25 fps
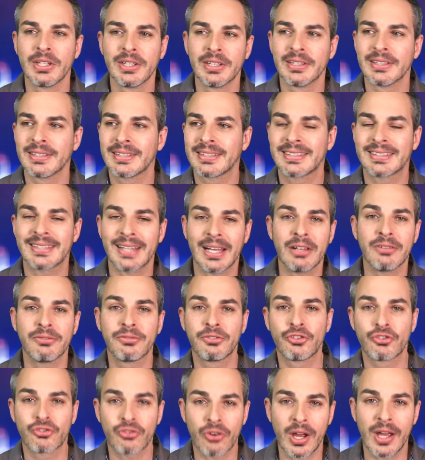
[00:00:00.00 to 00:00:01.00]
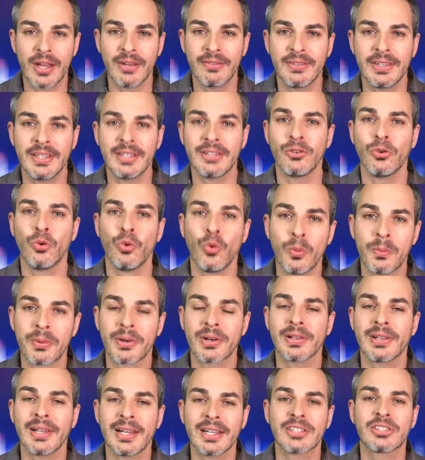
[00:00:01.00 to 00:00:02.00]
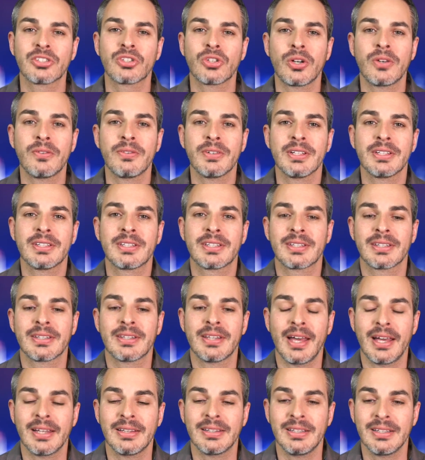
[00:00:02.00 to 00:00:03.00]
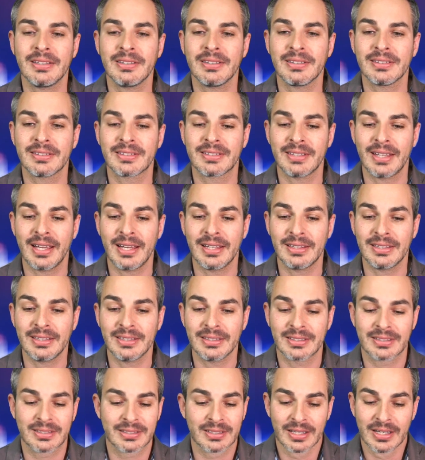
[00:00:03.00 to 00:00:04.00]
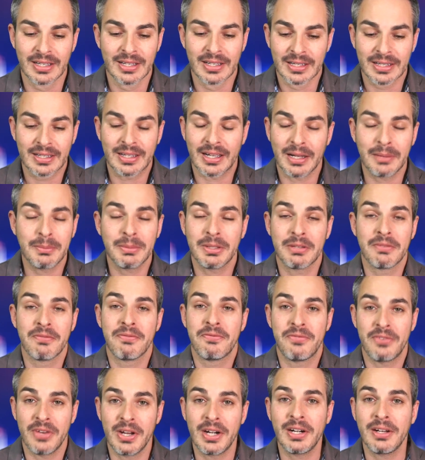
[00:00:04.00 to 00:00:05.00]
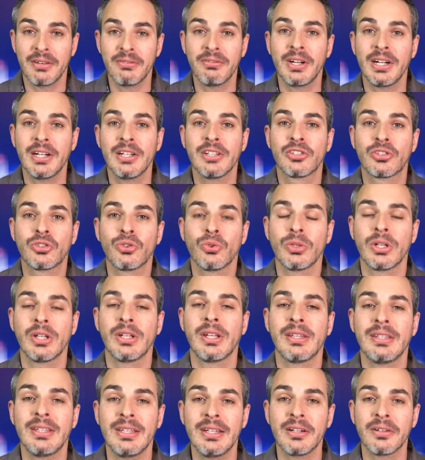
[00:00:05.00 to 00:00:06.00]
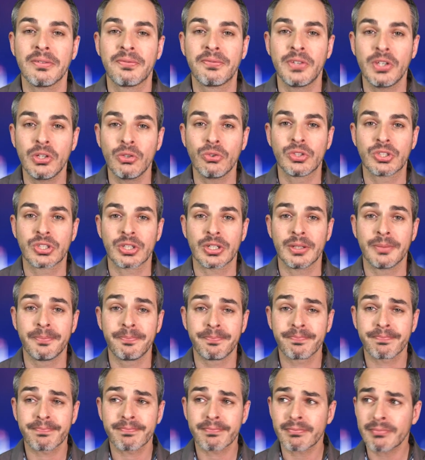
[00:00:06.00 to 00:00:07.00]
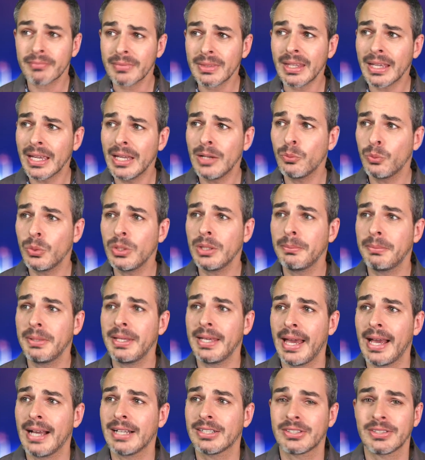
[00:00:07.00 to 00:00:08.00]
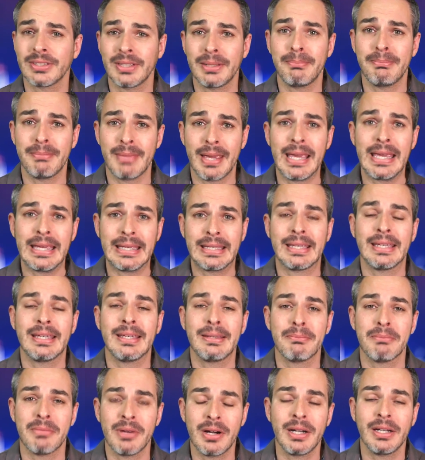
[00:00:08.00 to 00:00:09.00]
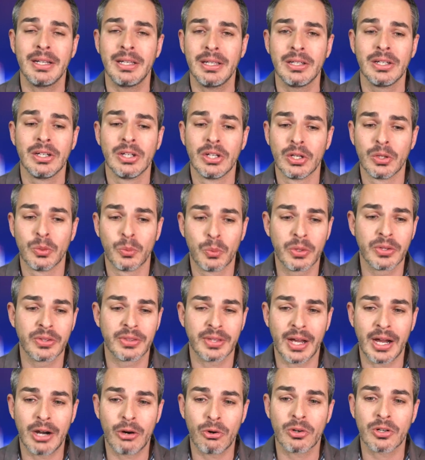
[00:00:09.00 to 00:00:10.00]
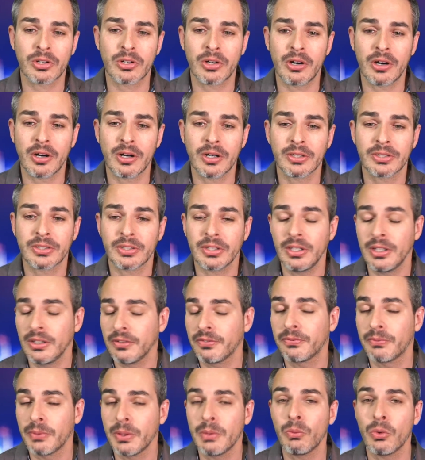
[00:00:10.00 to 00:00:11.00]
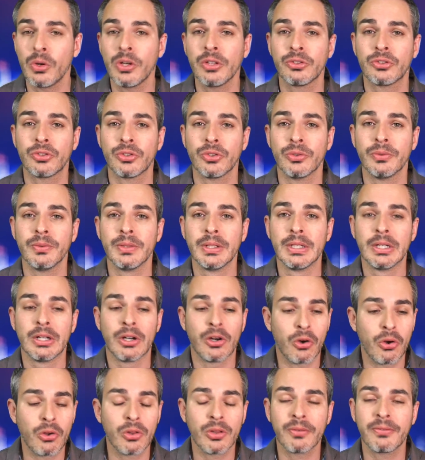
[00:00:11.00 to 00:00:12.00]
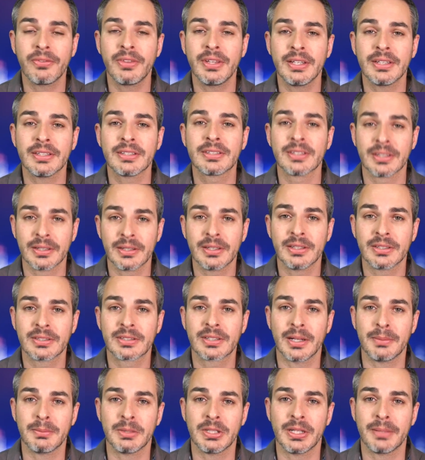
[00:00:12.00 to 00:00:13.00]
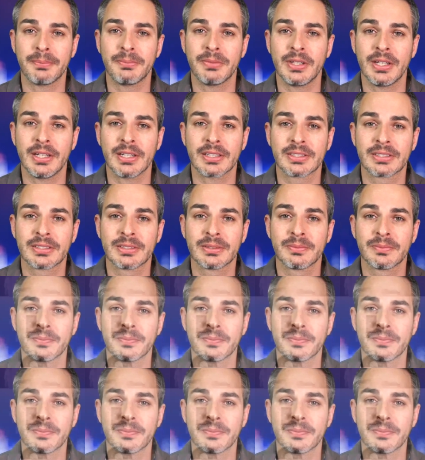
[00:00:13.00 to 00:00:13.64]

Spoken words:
self-driving Uber-like service that Elon said is coming very, very soon in the near future. And we'll be actually making money with our cars if we want to. All of this is coming up next.